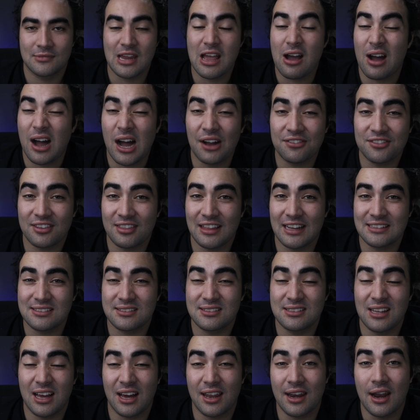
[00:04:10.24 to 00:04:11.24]
Now, after
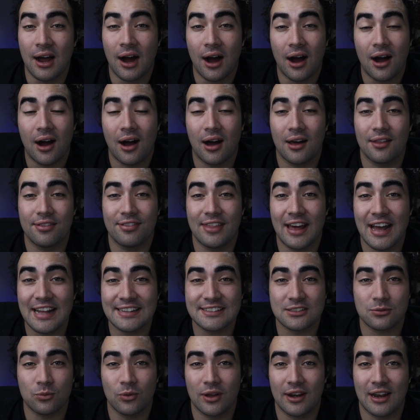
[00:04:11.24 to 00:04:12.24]
that's done,
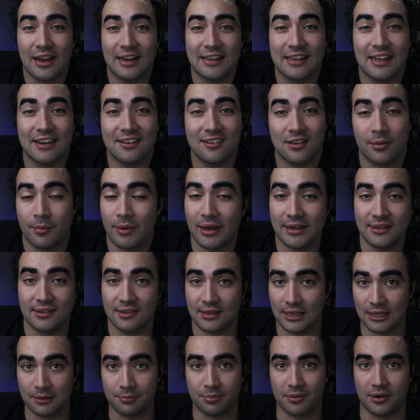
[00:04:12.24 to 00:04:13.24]
that's when I get into my
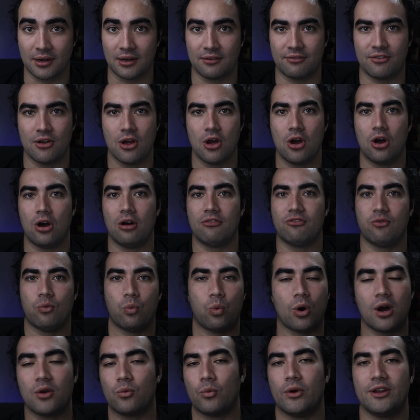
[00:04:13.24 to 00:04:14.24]
debrief of
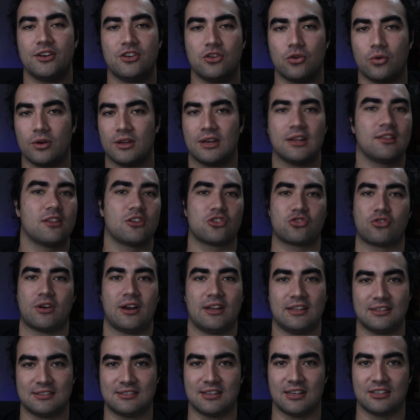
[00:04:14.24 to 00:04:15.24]
what we're doing in the
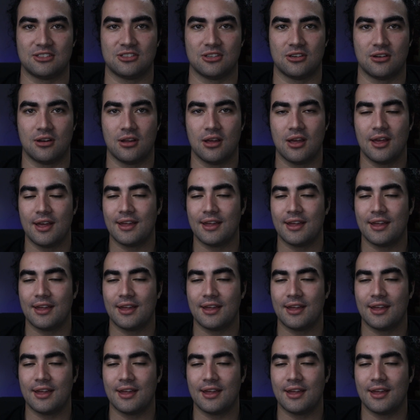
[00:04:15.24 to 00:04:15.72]
training session.